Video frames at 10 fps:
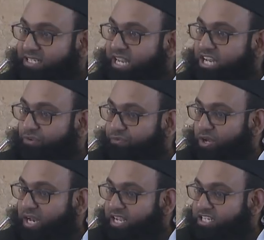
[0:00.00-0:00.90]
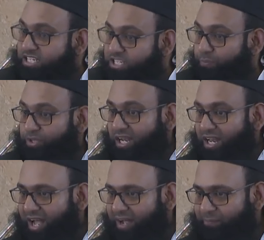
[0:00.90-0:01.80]
the state of your relationship with
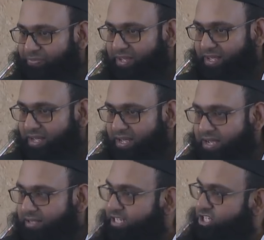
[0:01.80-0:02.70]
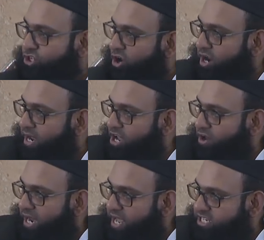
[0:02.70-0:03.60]
Allah. The stronger
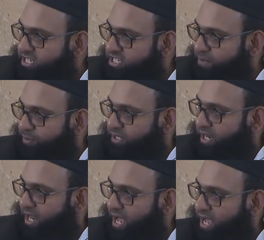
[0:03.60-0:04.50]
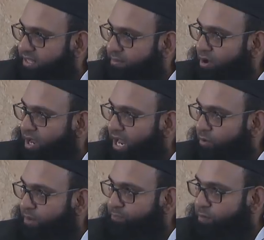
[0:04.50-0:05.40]
your relationship with Allah, the more Allah
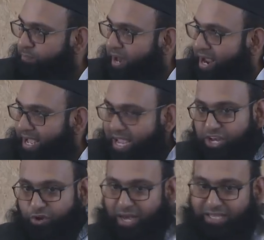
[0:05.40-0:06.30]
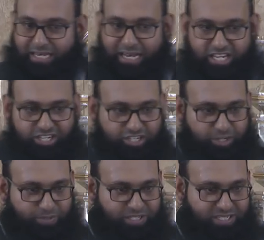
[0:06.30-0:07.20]
will put barakah in your other
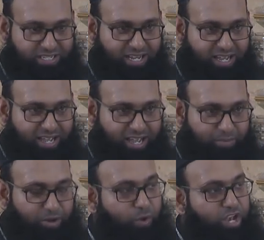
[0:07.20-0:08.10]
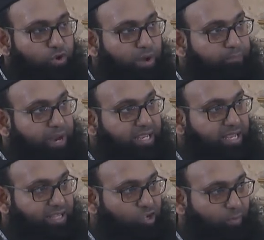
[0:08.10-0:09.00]
relationships. But when you are
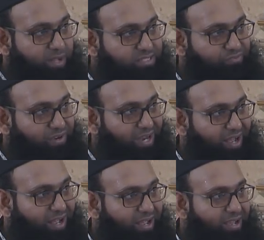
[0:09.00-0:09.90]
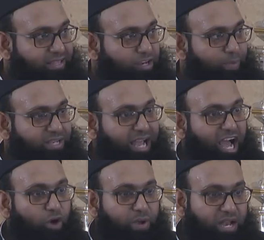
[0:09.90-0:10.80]
breaking the commands of Allah, then no matter
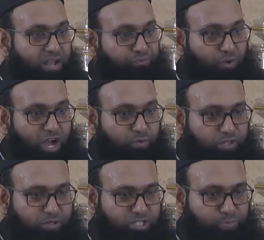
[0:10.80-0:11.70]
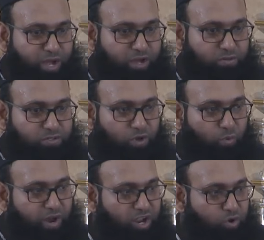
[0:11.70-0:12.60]
how in love you are with your spouse,
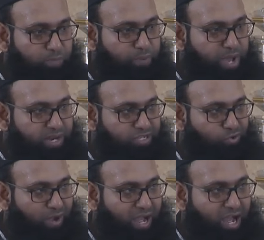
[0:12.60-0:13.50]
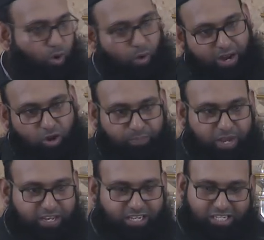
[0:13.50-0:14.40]
or what a good parent you are, or what an
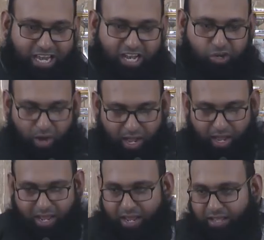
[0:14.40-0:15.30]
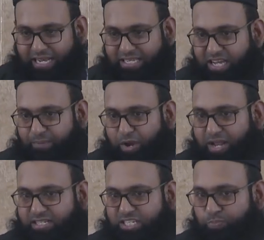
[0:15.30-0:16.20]
obedient child you are, that
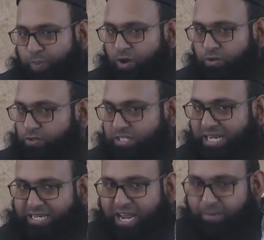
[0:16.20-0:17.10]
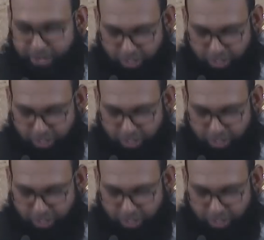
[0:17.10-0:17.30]
turbulence is bound to set in